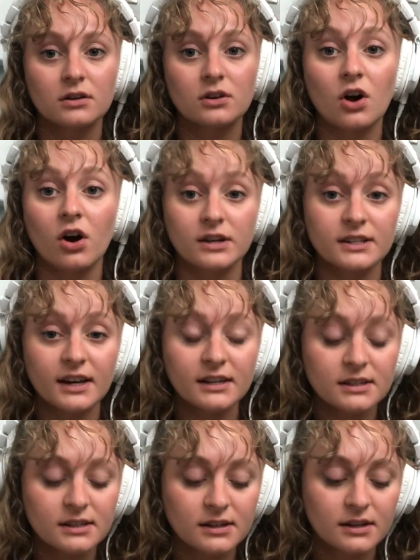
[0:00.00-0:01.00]

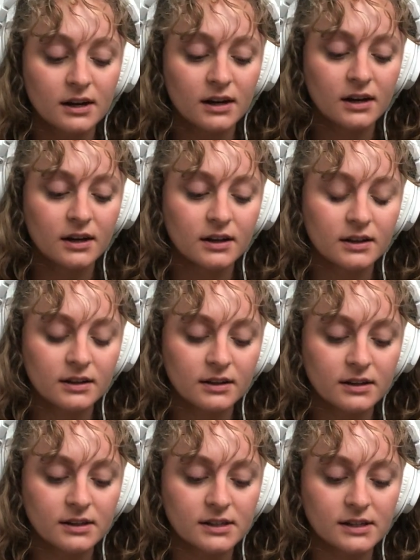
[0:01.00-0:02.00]
content.
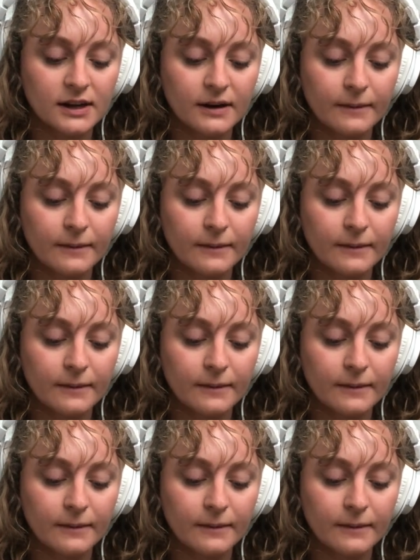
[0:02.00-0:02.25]
Let's see.